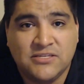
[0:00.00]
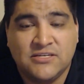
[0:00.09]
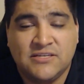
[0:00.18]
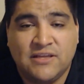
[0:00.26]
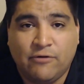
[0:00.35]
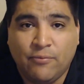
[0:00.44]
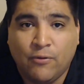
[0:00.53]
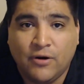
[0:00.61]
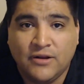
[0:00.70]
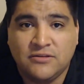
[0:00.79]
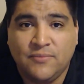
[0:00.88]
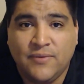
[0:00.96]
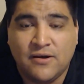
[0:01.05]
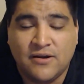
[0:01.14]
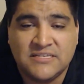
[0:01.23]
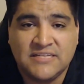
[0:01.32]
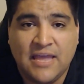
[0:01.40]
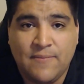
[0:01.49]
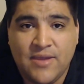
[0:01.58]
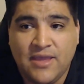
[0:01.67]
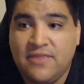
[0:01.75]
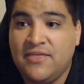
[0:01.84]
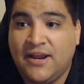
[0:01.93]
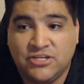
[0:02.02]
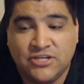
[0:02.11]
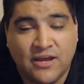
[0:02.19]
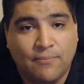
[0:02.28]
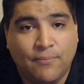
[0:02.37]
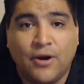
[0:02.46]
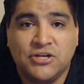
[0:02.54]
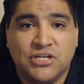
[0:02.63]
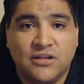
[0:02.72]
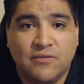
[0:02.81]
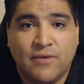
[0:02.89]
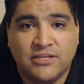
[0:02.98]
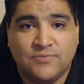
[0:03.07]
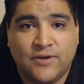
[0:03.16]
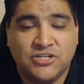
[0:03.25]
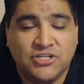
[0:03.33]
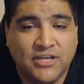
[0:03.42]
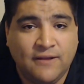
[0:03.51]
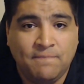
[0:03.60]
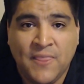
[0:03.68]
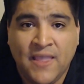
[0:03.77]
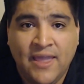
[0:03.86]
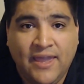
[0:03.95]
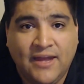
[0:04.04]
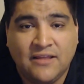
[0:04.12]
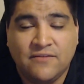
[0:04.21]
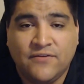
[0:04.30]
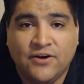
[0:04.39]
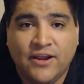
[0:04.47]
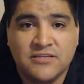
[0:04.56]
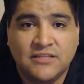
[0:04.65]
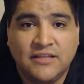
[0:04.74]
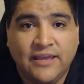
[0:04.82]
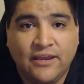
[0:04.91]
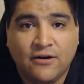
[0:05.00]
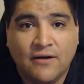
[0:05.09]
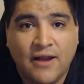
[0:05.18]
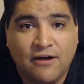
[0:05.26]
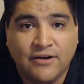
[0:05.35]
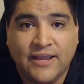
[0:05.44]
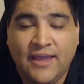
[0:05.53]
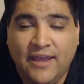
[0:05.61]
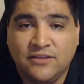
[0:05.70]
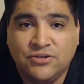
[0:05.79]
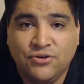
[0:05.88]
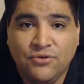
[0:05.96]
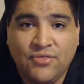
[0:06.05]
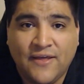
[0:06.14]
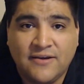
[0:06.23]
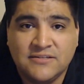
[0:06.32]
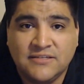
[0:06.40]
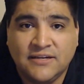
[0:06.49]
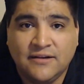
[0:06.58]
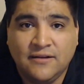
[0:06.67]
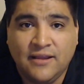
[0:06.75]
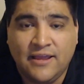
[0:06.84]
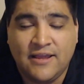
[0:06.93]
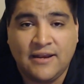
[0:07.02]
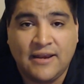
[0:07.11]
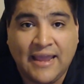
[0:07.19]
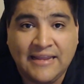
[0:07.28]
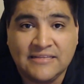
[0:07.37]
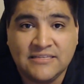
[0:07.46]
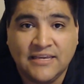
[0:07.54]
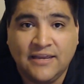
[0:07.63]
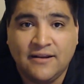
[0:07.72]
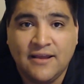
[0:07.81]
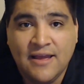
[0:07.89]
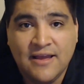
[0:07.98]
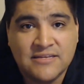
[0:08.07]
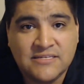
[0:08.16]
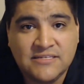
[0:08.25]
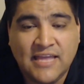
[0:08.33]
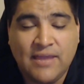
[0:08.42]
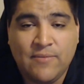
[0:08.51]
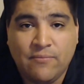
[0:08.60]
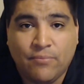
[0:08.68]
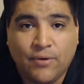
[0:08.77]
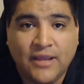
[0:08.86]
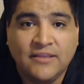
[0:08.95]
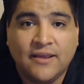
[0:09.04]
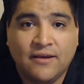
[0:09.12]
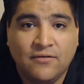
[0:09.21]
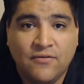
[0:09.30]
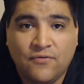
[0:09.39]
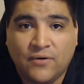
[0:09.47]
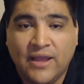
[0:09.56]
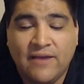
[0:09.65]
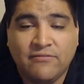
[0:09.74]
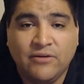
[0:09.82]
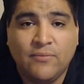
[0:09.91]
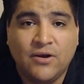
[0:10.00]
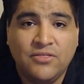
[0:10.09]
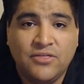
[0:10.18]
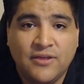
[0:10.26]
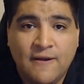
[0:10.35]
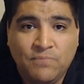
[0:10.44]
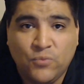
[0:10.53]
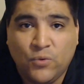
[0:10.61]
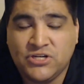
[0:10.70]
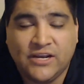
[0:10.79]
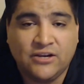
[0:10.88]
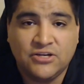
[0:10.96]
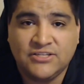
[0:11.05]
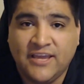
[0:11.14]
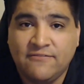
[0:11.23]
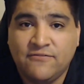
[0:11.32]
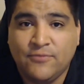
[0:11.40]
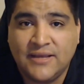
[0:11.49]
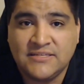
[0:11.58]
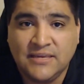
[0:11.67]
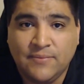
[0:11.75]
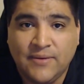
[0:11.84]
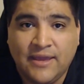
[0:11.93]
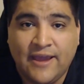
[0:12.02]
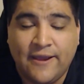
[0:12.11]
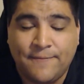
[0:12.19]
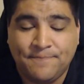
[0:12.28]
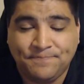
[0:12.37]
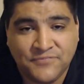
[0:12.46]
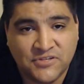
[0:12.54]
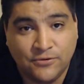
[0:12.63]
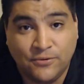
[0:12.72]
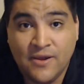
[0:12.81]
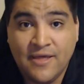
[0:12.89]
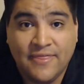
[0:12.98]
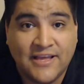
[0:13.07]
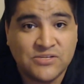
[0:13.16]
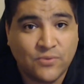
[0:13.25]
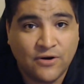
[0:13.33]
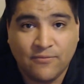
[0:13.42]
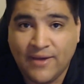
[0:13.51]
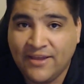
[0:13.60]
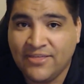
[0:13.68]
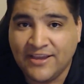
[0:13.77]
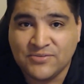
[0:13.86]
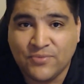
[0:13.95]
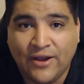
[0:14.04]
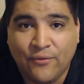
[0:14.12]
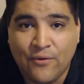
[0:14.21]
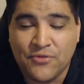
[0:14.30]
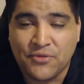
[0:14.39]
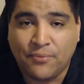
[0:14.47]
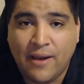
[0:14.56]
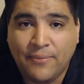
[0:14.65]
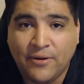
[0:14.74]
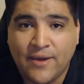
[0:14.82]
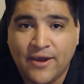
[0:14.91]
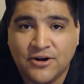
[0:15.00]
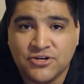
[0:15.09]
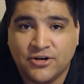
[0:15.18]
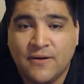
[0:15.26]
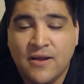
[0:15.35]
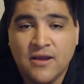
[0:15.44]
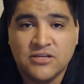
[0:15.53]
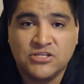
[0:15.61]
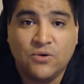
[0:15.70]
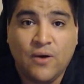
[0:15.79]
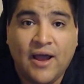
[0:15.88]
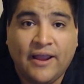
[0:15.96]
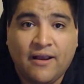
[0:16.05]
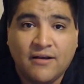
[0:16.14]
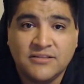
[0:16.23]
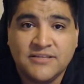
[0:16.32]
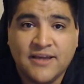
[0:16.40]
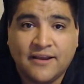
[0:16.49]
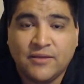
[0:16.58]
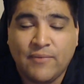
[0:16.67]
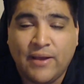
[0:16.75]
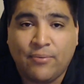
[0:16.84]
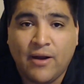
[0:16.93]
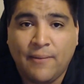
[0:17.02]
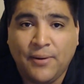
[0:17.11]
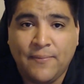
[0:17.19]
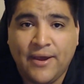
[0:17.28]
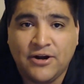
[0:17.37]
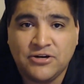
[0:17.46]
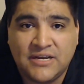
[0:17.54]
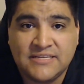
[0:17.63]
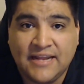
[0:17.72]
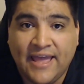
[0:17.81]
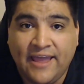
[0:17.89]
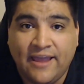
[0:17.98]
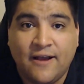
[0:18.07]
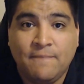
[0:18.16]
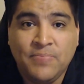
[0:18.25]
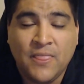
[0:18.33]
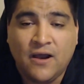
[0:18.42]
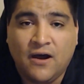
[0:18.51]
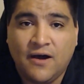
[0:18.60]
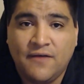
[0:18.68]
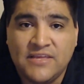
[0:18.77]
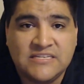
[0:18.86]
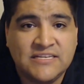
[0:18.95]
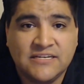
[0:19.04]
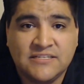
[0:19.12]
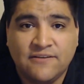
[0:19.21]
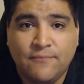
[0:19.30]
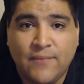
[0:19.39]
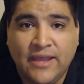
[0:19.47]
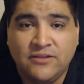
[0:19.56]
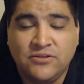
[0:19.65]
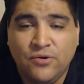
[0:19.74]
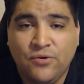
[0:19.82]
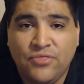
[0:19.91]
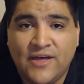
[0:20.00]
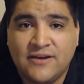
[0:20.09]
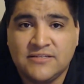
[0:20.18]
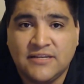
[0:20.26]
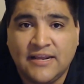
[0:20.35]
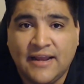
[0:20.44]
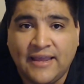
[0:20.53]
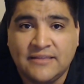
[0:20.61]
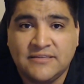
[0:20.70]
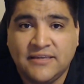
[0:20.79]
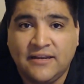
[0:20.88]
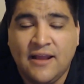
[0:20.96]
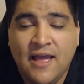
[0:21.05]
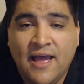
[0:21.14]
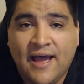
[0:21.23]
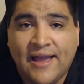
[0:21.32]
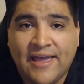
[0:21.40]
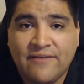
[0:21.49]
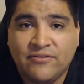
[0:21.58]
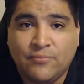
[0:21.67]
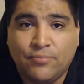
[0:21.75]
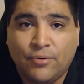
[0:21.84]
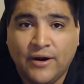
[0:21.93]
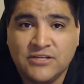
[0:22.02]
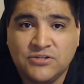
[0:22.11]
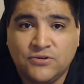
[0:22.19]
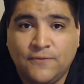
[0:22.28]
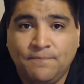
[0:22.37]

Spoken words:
They report it to me on a statement, and then I just kind of punch it into my spreadsheet, and at the very end of the year I'll get a 2019 statement breakdown for every month, which I can just give to my CPA. So that's one of my things why I went with the property manager. So I contacted my property manager. I said, hey, on the 6th of May 2019, I have an appraisal.